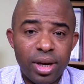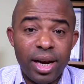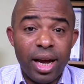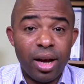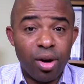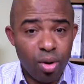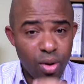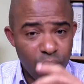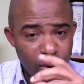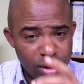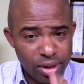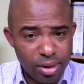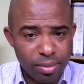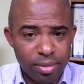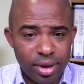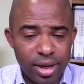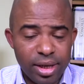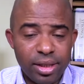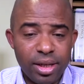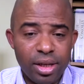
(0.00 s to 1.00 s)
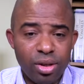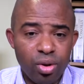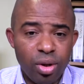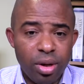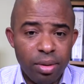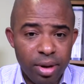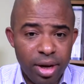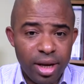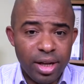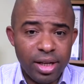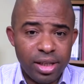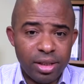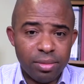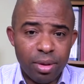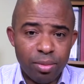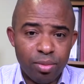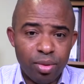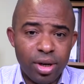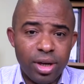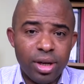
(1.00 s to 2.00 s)
And I called him. I said to him, hey, listen,
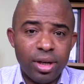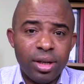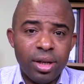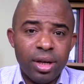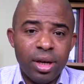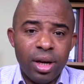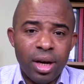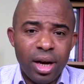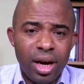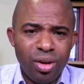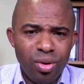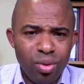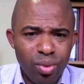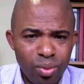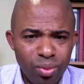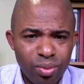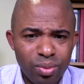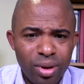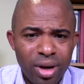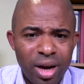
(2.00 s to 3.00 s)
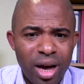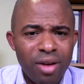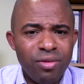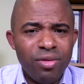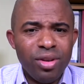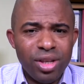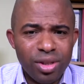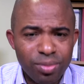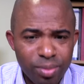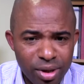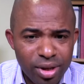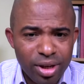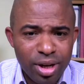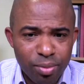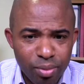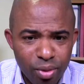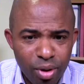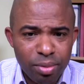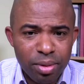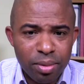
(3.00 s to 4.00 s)
my brother, are you having this particular
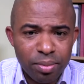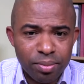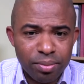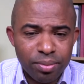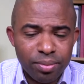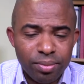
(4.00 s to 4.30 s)
problem?